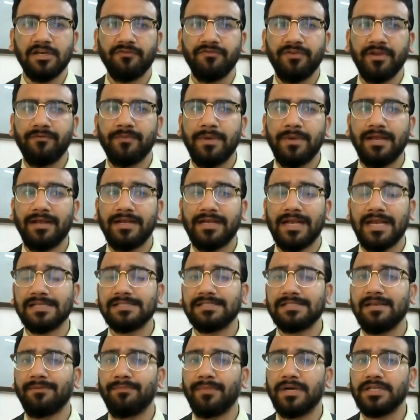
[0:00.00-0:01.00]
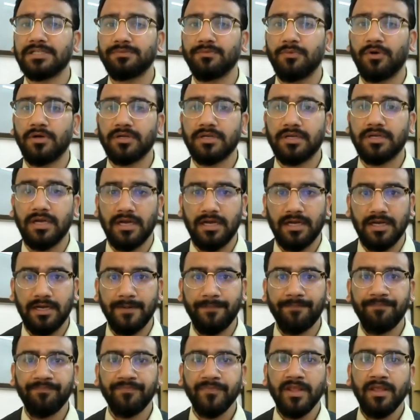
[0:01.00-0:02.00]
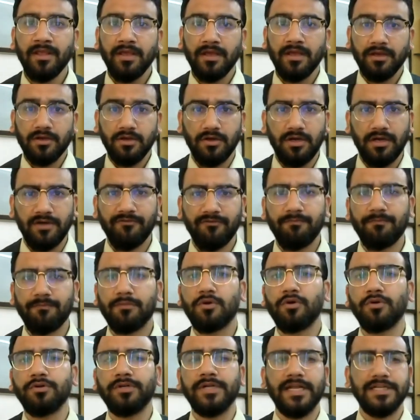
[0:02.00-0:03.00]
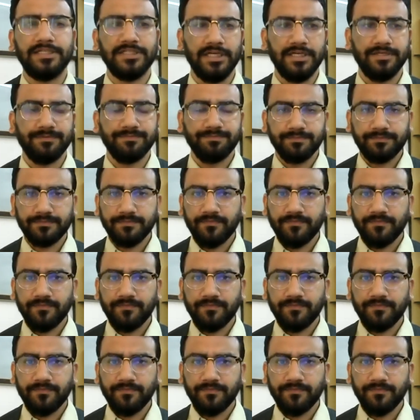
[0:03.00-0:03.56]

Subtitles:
or we can say much more good nature.